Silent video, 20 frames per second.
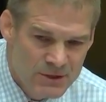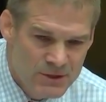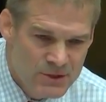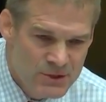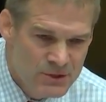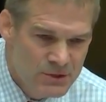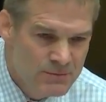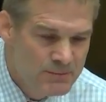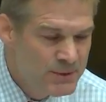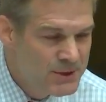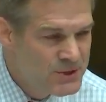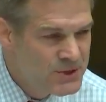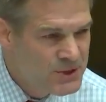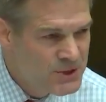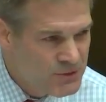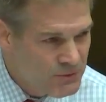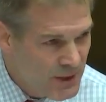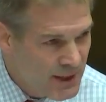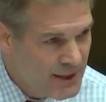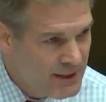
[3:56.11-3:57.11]
should be
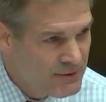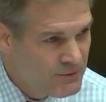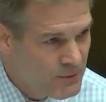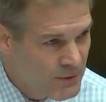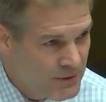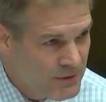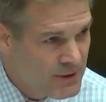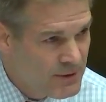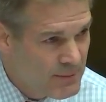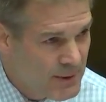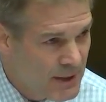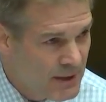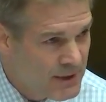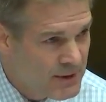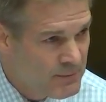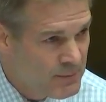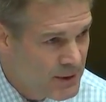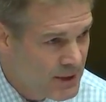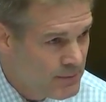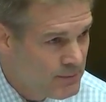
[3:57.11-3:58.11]
straight with the
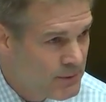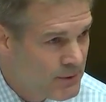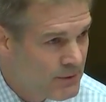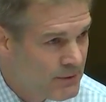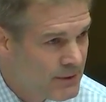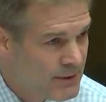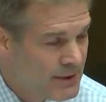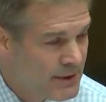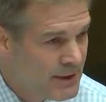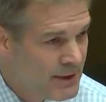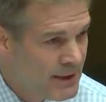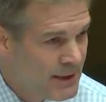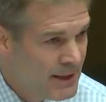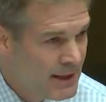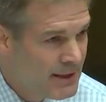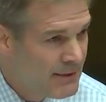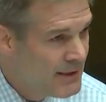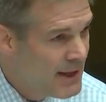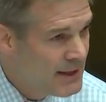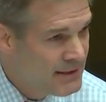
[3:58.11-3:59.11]
American people.
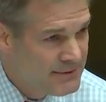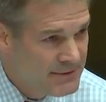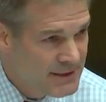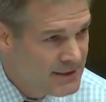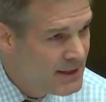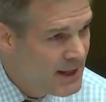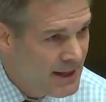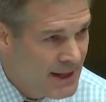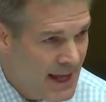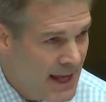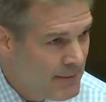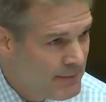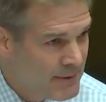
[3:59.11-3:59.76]
And that did not